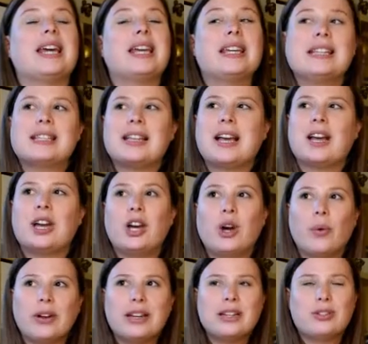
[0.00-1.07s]
is
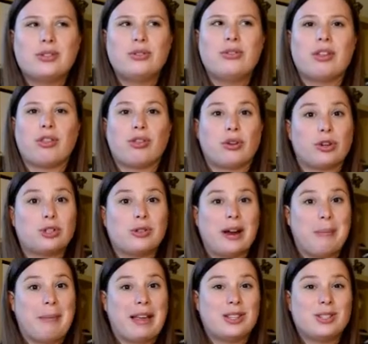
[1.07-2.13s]
going into the third
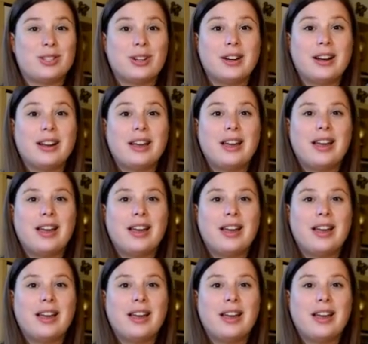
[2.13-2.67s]
trimester.